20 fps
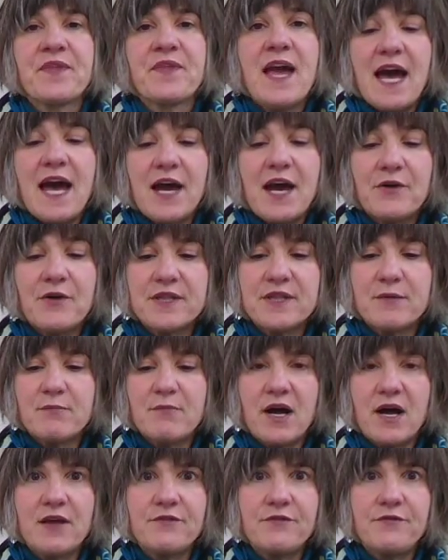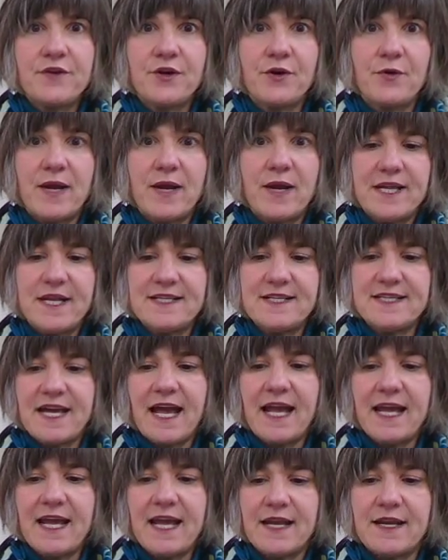How did the moth feel when he
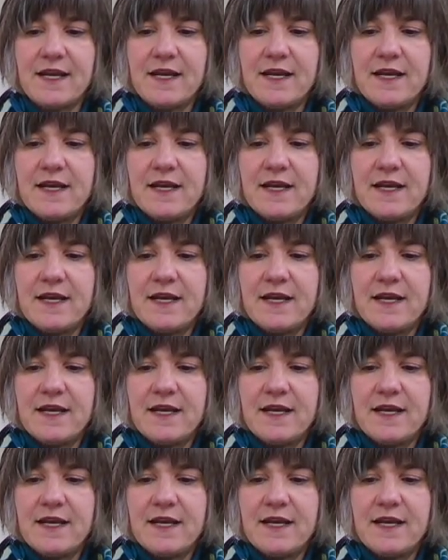died?